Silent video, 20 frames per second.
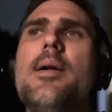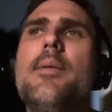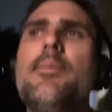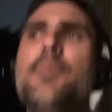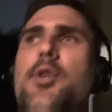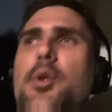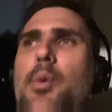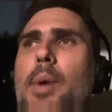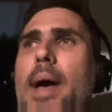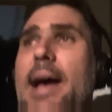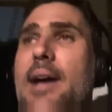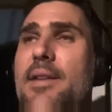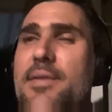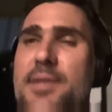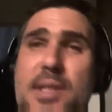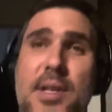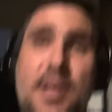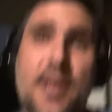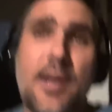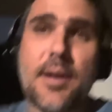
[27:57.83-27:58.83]
you have
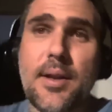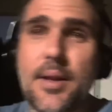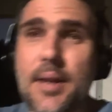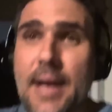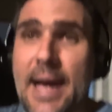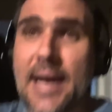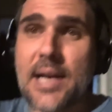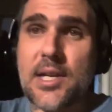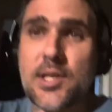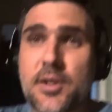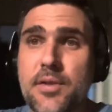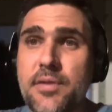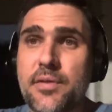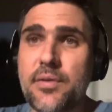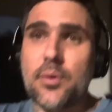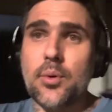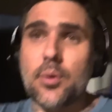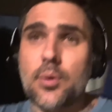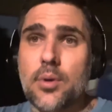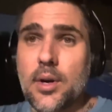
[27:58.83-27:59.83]
to ask
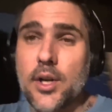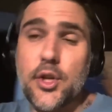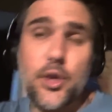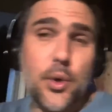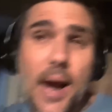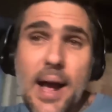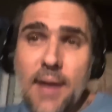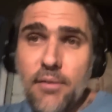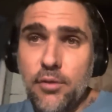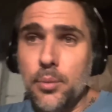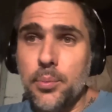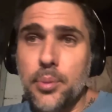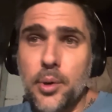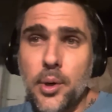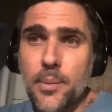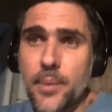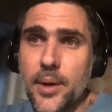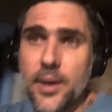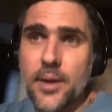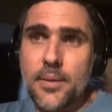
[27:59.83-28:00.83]
for a travel
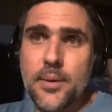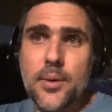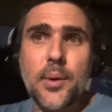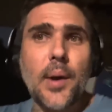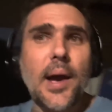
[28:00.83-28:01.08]
permit. You